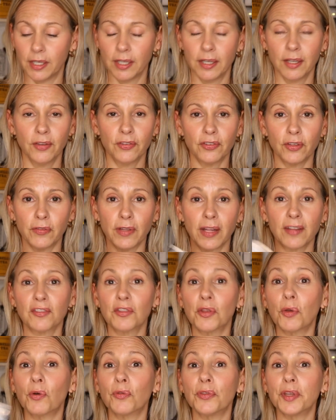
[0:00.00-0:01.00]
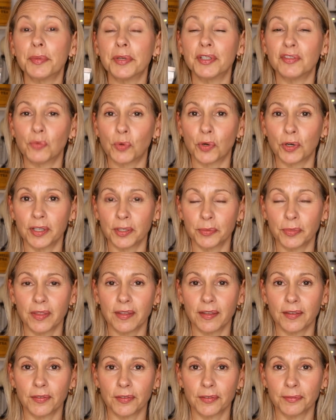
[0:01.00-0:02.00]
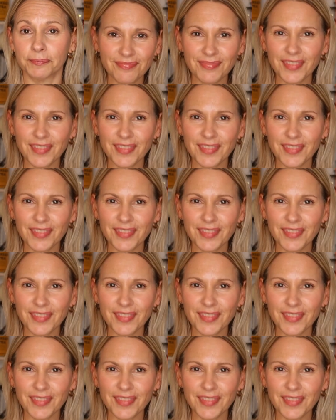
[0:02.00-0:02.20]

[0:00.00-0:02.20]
So that's the only bit of warning with this.